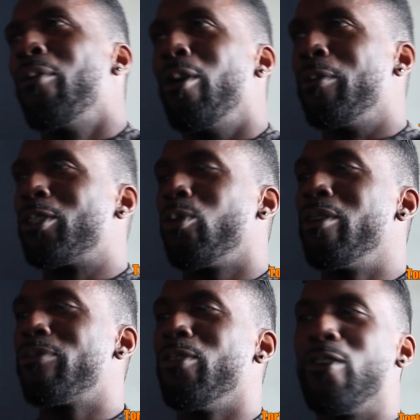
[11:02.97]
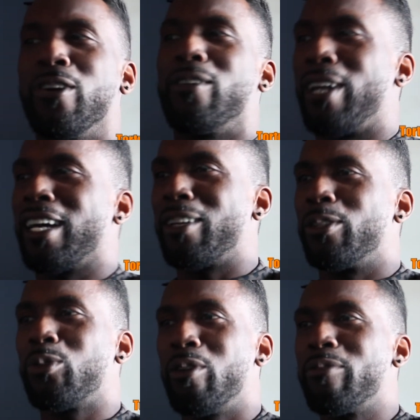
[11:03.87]
well, when
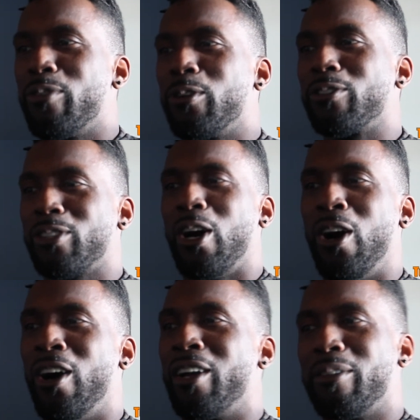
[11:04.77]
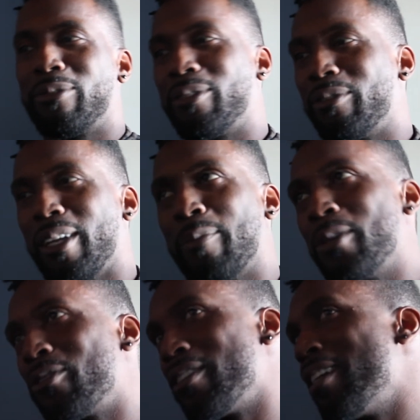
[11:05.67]
24 is gone, if that
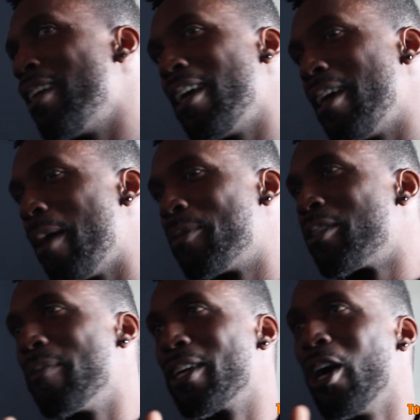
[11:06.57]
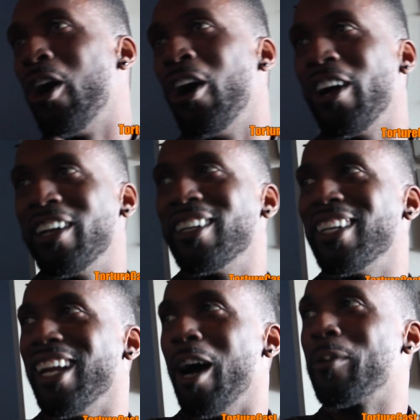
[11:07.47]
picture happens to be gone,
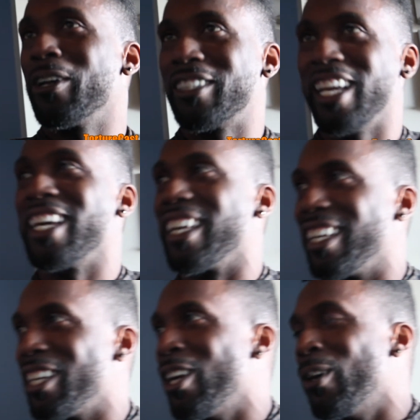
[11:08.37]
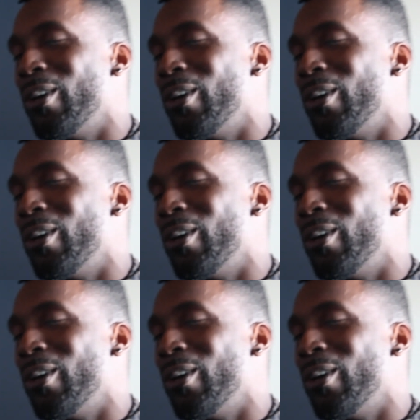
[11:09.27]
I'm going to take it, you know.